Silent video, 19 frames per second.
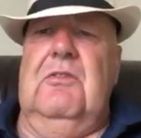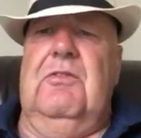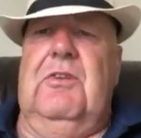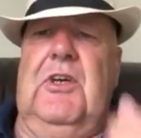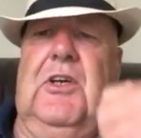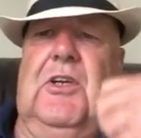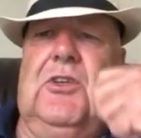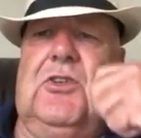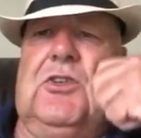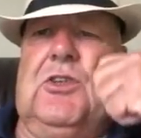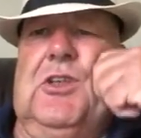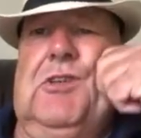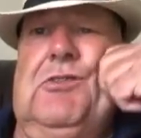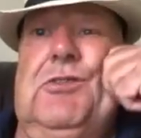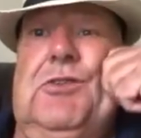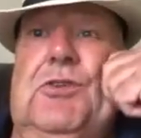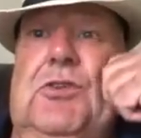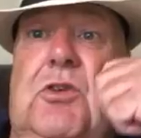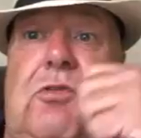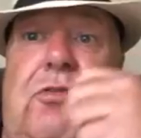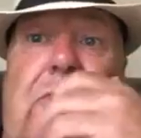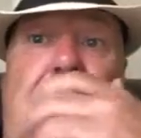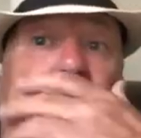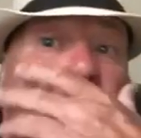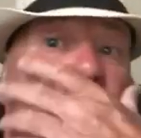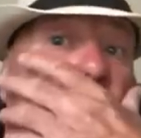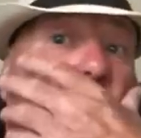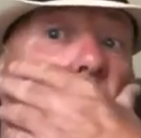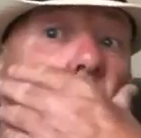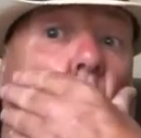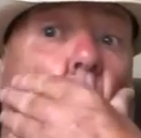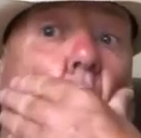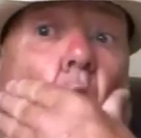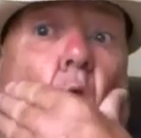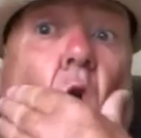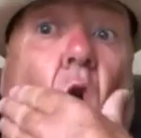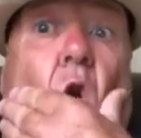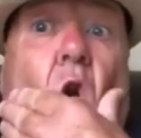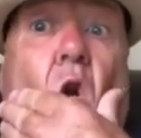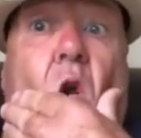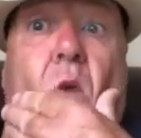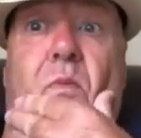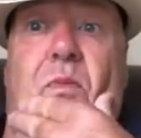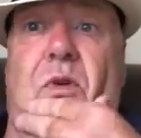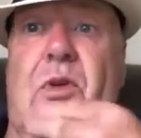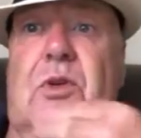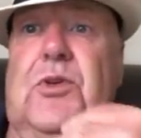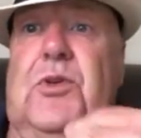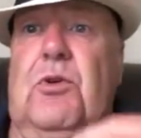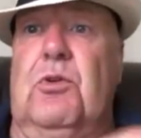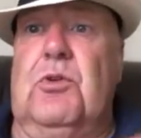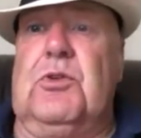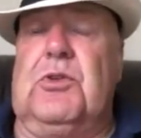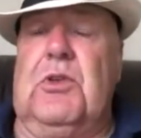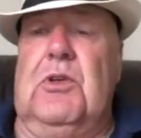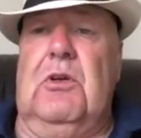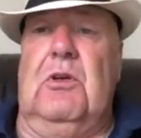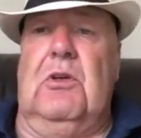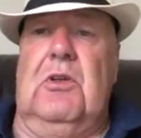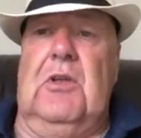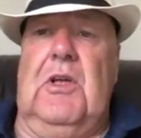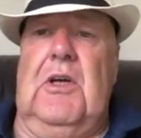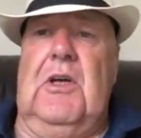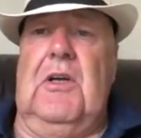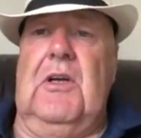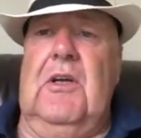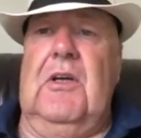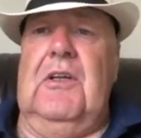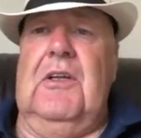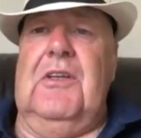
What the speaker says: facelifts, stuffing, nips and tucks and all that.